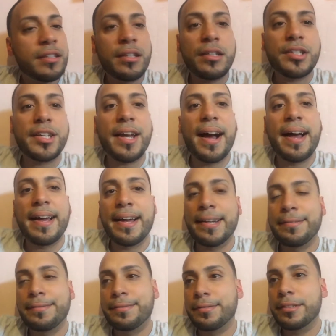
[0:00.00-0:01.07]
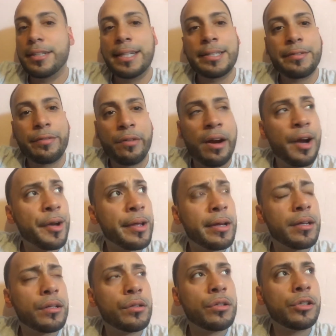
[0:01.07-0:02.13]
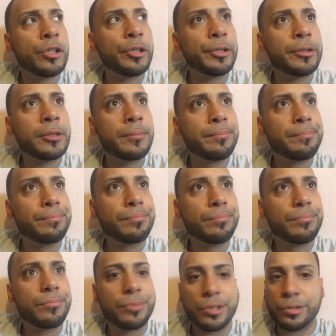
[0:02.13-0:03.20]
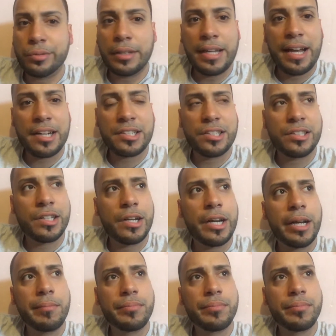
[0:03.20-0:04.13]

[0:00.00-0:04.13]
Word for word: TGIF, it's Friday. You know, I'm just relaxing today.